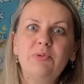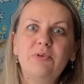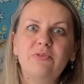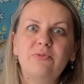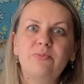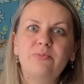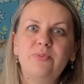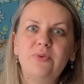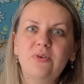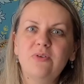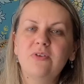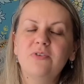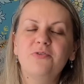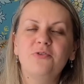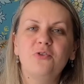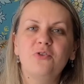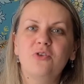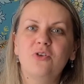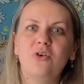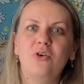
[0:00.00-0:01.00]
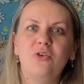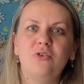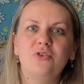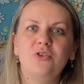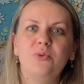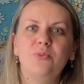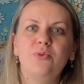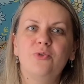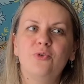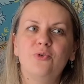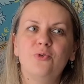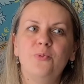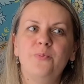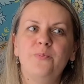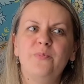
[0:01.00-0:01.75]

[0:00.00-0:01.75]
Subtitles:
of beautiful cold brew.